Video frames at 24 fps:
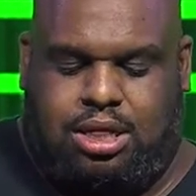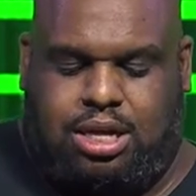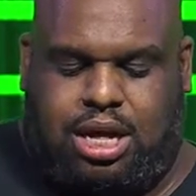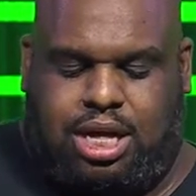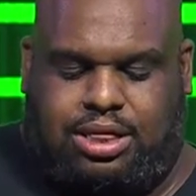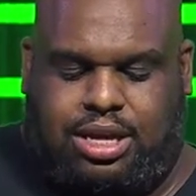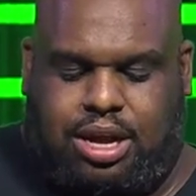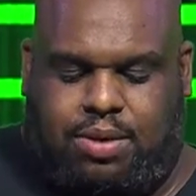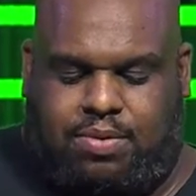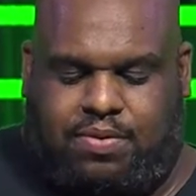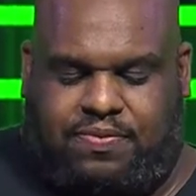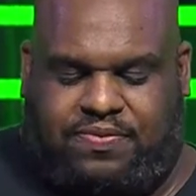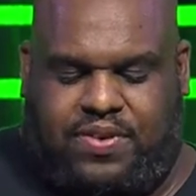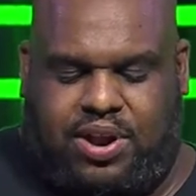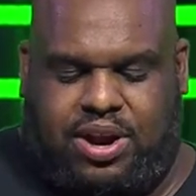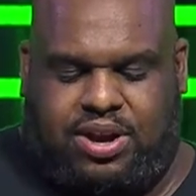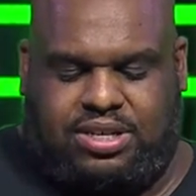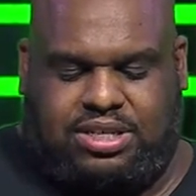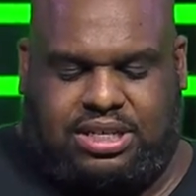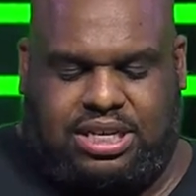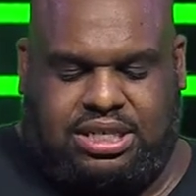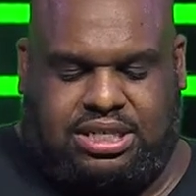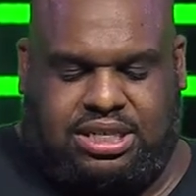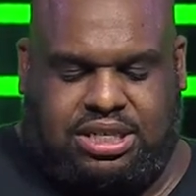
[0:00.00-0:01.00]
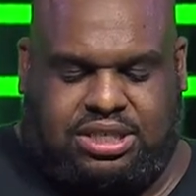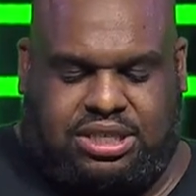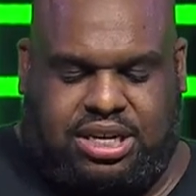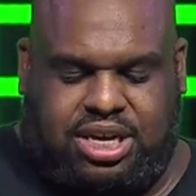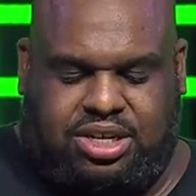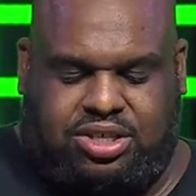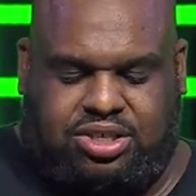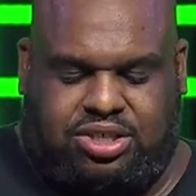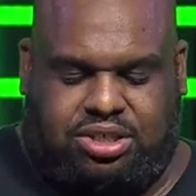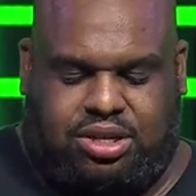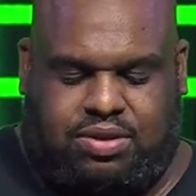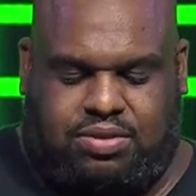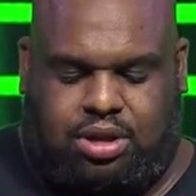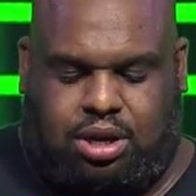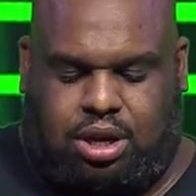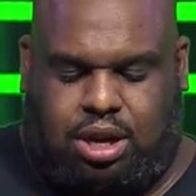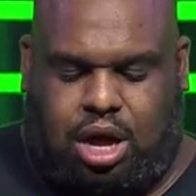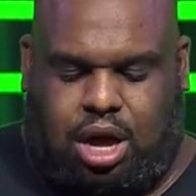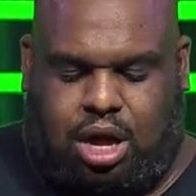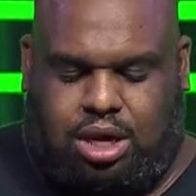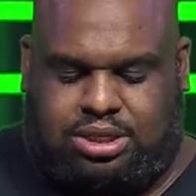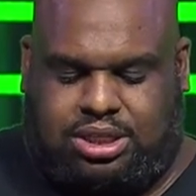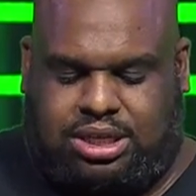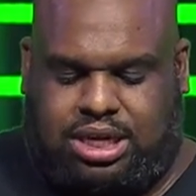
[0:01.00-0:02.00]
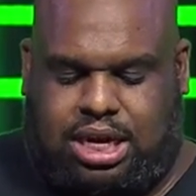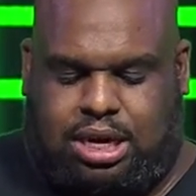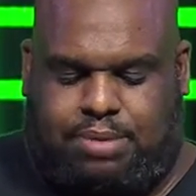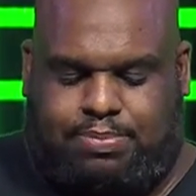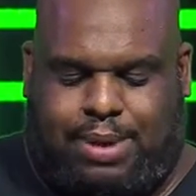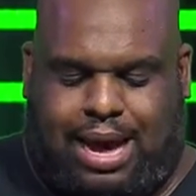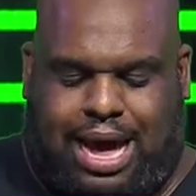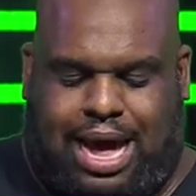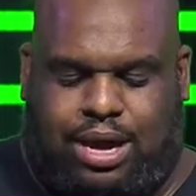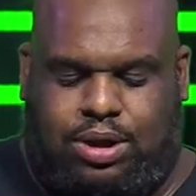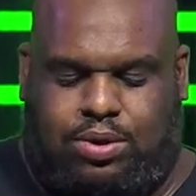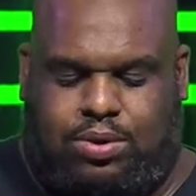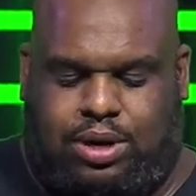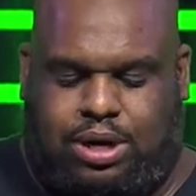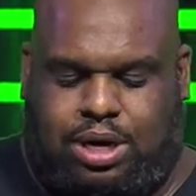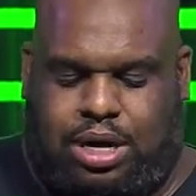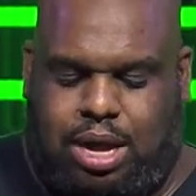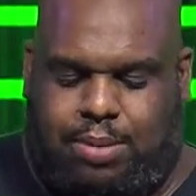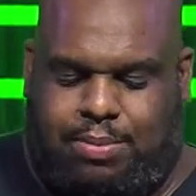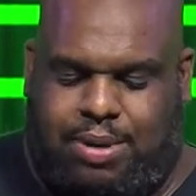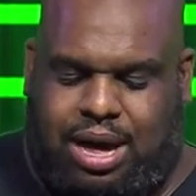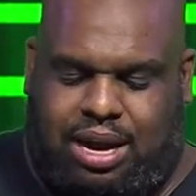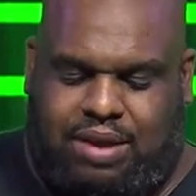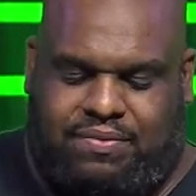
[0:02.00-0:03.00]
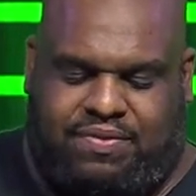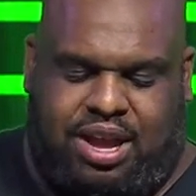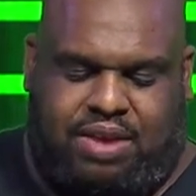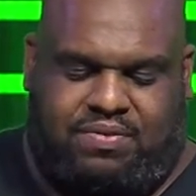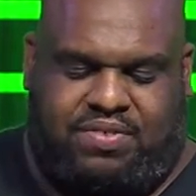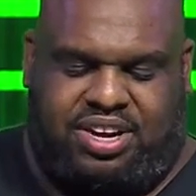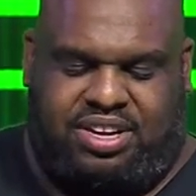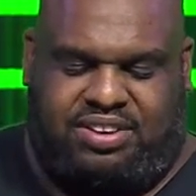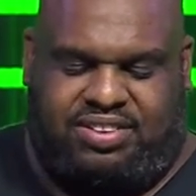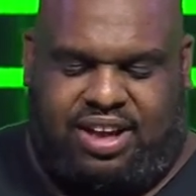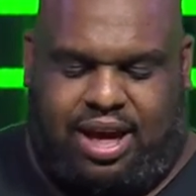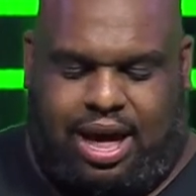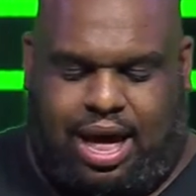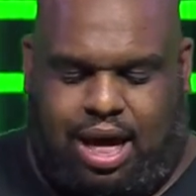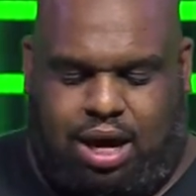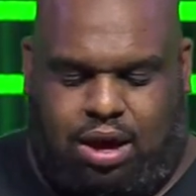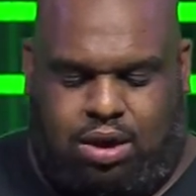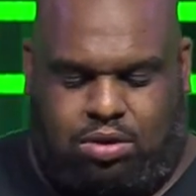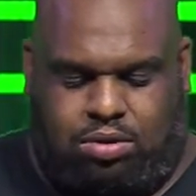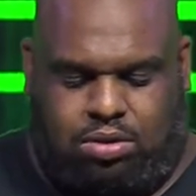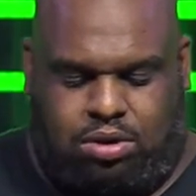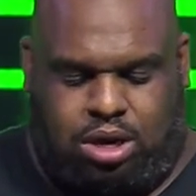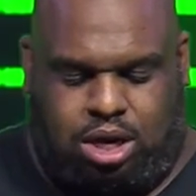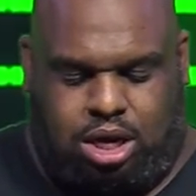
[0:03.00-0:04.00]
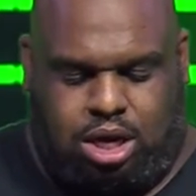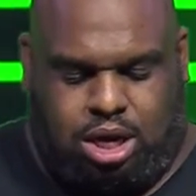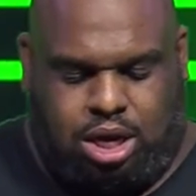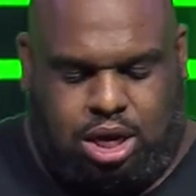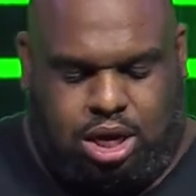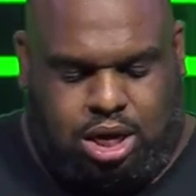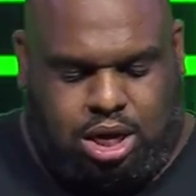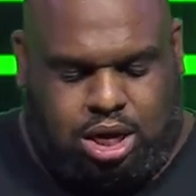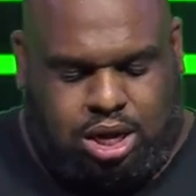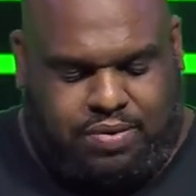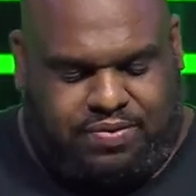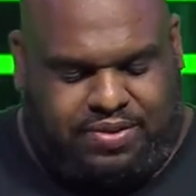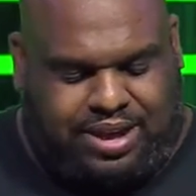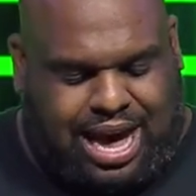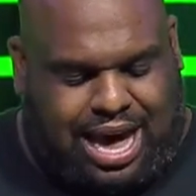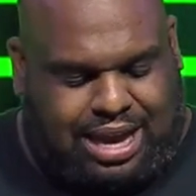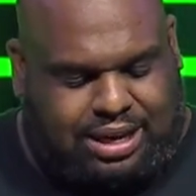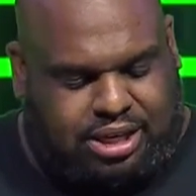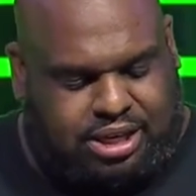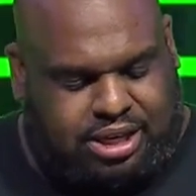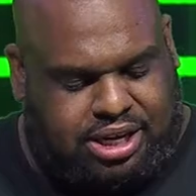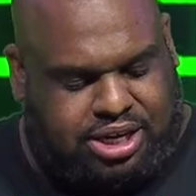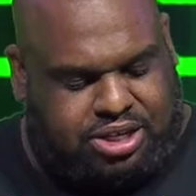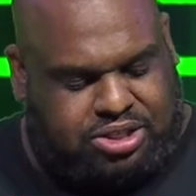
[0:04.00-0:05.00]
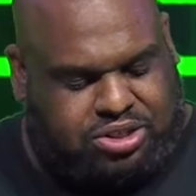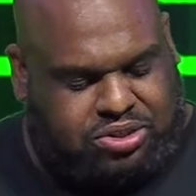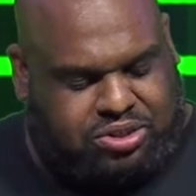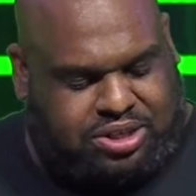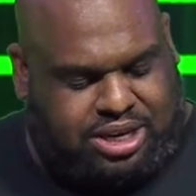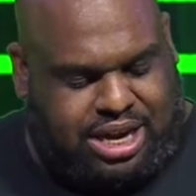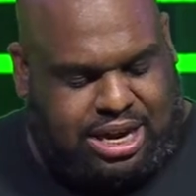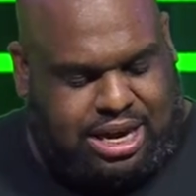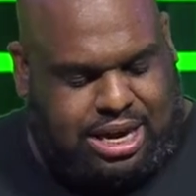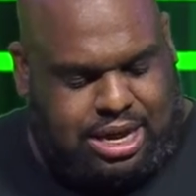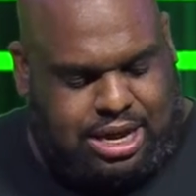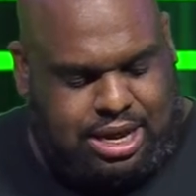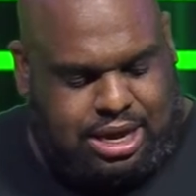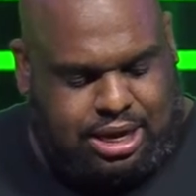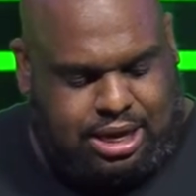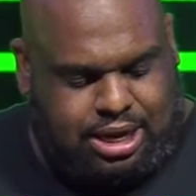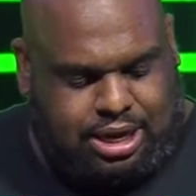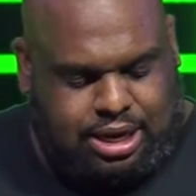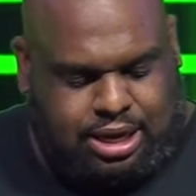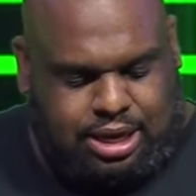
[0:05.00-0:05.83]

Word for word: that there were Pharisees and teachers of the law sitting by who had come out of every town of Galilee, Judea,